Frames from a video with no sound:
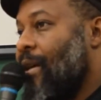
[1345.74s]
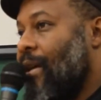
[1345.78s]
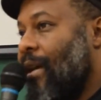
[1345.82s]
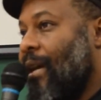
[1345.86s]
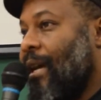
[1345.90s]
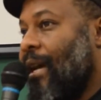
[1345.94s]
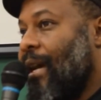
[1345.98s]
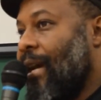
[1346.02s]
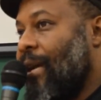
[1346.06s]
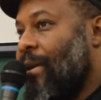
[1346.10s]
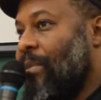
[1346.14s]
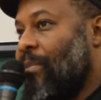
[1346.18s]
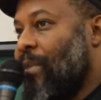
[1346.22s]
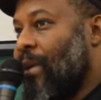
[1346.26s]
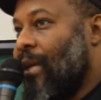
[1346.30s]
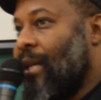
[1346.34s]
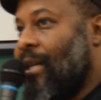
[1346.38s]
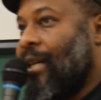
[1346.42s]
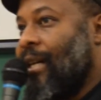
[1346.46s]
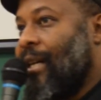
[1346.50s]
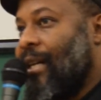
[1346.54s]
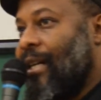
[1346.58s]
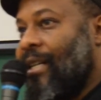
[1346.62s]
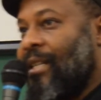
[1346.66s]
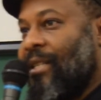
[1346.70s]
And
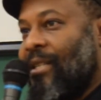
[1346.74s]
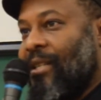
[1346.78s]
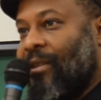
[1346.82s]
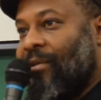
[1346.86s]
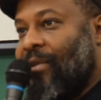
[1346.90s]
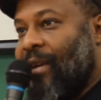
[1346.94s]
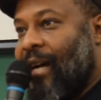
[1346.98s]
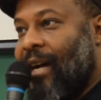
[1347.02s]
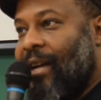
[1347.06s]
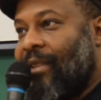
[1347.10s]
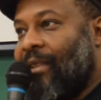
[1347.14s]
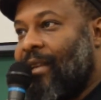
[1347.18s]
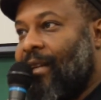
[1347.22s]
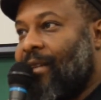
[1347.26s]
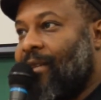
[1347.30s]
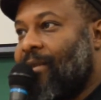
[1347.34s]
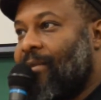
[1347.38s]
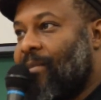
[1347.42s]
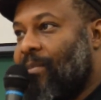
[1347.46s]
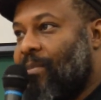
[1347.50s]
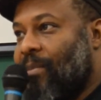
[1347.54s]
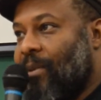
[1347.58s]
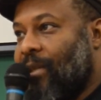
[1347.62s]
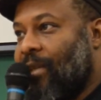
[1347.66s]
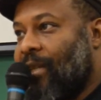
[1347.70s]
because of how
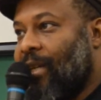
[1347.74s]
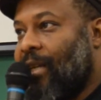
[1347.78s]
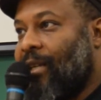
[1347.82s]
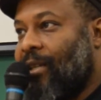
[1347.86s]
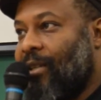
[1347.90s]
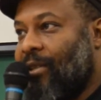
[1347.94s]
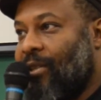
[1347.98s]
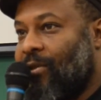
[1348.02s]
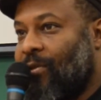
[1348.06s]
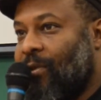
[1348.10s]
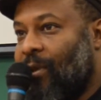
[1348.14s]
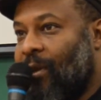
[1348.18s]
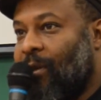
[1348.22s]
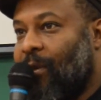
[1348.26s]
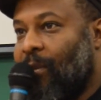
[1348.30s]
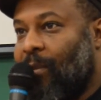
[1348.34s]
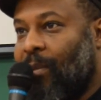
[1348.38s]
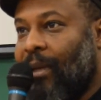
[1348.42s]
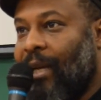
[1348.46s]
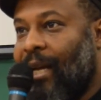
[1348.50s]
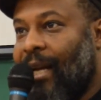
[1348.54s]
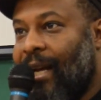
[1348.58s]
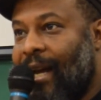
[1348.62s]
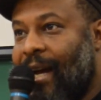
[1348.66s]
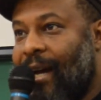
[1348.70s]
that particular struggle
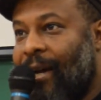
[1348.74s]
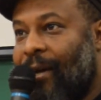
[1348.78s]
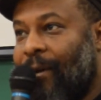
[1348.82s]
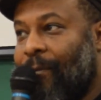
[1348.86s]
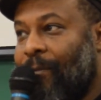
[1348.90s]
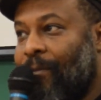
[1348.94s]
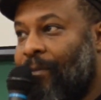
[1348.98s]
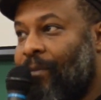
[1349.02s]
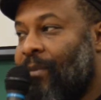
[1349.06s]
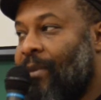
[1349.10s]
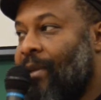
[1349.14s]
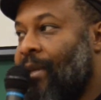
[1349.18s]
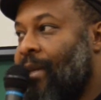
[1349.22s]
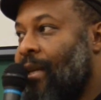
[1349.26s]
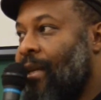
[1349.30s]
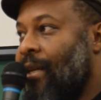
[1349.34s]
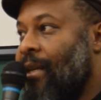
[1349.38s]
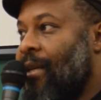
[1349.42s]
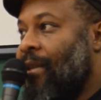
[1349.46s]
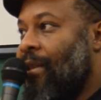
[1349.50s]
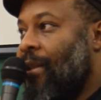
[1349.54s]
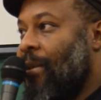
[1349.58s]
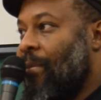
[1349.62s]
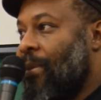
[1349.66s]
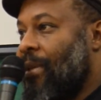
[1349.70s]
played out,
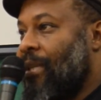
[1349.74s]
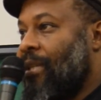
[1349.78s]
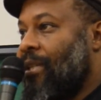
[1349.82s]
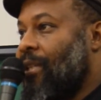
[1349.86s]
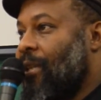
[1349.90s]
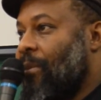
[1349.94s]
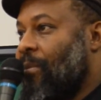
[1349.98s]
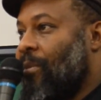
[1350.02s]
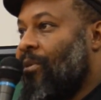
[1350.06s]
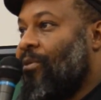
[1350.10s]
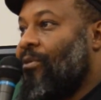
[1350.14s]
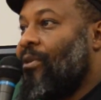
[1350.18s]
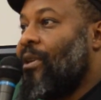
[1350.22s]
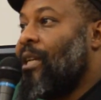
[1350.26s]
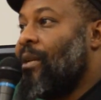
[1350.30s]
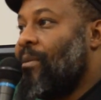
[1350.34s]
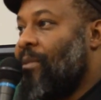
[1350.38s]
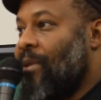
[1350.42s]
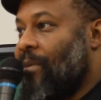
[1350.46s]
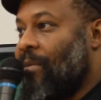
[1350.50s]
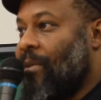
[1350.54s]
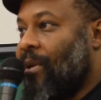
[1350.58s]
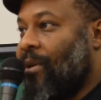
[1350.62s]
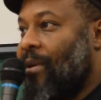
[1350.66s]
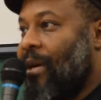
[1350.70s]
the Mississippi Freedom
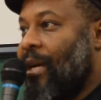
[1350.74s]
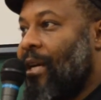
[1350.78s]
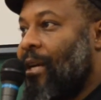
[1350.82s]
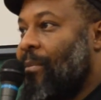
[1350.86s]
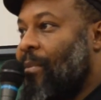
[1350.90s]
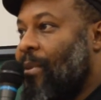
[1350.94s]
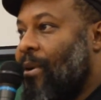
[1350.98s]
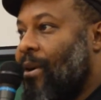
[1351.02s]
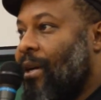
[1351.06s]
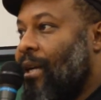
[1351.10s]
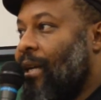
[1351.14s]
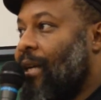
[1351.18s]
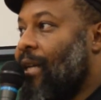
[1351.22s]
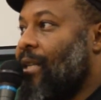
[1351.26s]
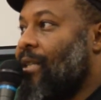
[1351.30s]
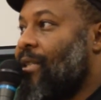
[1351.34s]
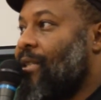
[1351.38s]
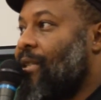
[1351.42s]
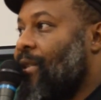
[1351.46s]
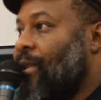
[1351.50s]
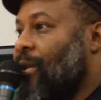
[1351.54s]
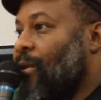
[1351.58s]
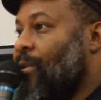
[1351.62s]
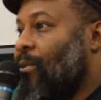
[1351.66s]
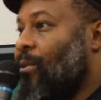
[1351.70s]
Democratic Party can
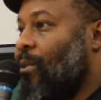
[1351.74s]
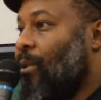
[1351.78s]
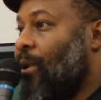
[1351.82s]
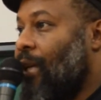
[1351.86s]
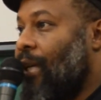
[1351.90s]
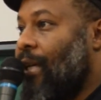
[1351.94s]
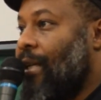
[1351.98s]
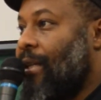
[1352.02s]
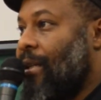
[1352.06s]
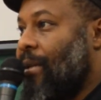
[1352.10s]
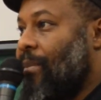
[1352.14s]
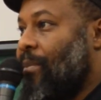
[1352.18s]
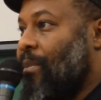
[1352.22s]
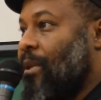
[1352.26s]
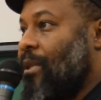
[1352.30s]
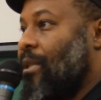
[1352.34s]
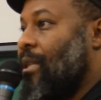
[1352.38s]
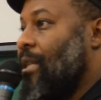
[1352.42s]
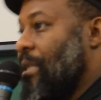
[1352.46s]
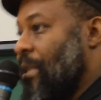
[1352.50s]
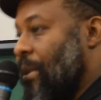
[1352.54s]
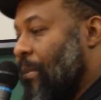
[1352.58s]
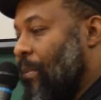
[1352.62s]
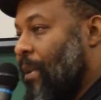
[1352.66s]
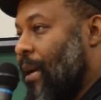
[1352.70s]
still run and
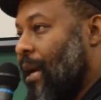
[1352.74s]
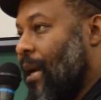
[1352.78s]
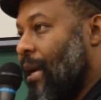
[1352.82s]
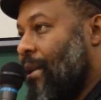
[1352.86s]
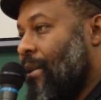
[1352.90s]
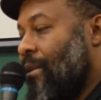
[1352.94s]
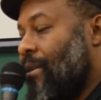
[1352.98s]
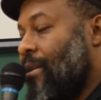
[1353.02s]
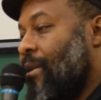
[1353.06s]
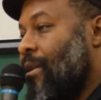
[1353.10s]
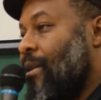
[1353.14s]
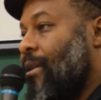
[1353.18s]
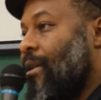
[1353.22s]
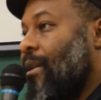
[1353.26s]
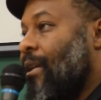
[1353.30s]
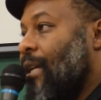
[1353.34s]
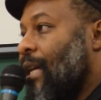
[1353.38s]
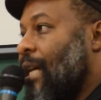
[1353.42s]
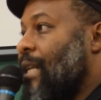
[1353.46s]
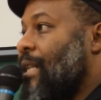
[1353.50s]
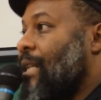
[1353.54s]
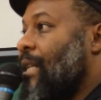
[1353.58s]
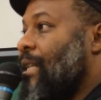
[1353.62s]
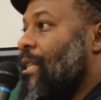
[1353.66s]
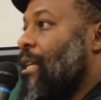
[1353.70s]
participate
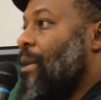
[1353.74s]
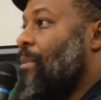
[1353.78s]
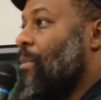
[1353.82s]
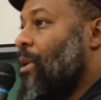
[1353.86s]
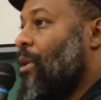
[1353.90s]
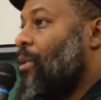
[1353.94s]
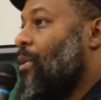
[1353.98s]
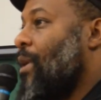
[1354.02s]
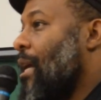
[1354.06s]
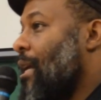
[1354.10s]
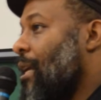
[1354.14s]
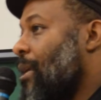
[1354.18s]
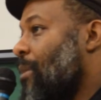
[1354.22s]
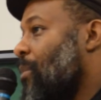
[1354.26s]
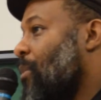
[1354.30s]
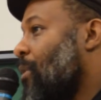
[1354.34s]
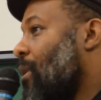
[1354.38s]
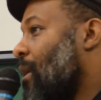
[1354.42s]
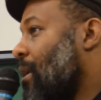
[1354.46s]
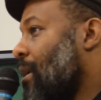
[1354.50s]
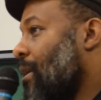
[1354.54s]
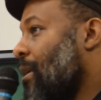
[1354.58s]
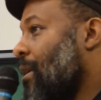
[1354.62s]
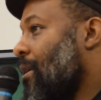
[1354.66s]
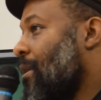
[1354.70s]
in the Democratic
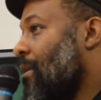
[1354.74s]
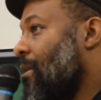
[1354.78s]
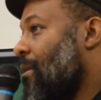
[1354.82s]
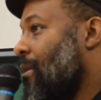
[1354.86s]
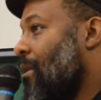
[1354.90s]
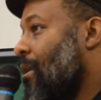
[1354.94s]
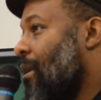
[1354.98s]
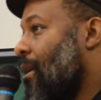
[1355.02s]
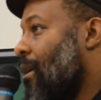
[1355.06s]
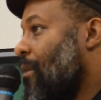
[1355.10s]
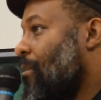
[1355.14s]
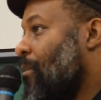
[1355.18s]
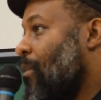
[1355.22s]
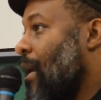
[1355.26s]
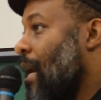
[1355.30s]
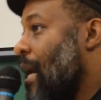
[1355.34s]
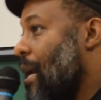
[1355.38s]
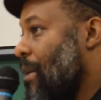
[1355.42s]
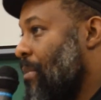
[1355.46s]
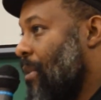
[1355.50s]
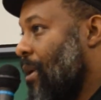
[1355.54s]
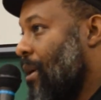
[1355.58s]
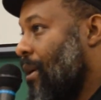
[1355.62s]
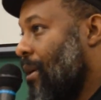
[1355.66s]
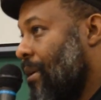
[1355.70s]
Party
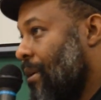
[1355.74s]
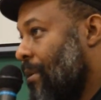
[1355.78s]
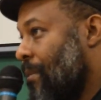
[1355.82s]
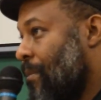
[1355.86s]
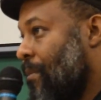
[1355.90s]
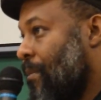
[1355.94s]
primary.